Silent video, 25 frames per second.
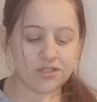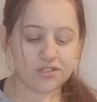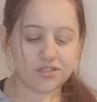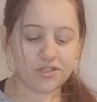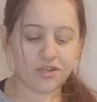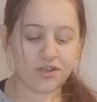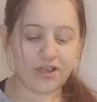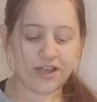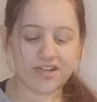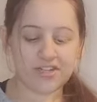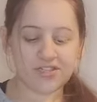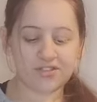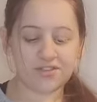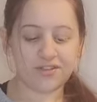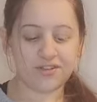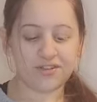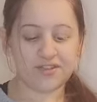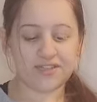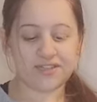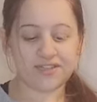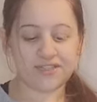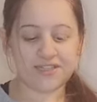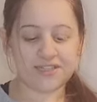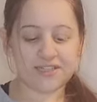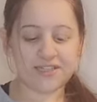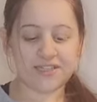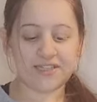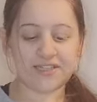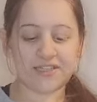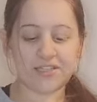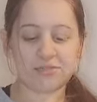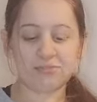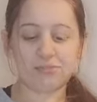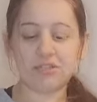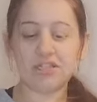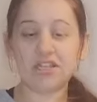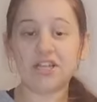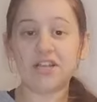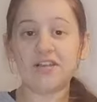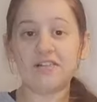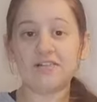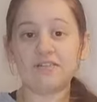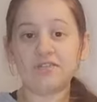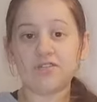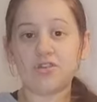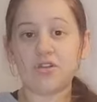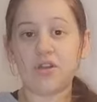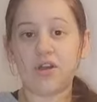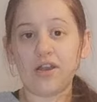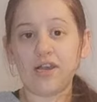So as you can see, this material
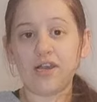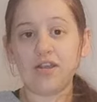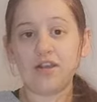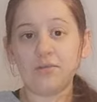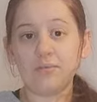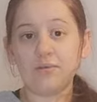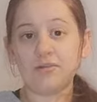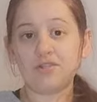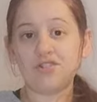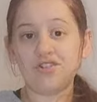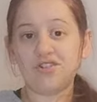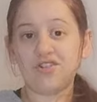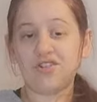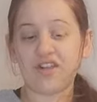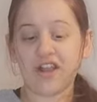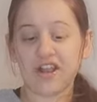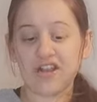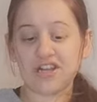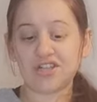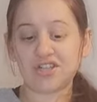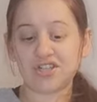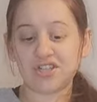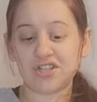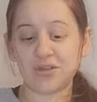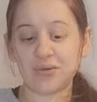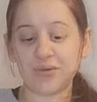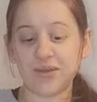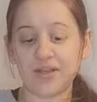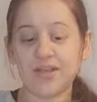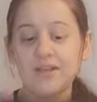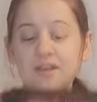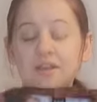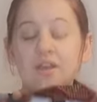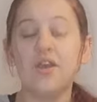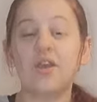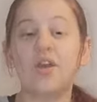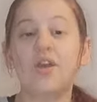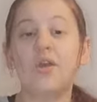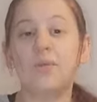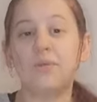has got a little bit of stretch to it,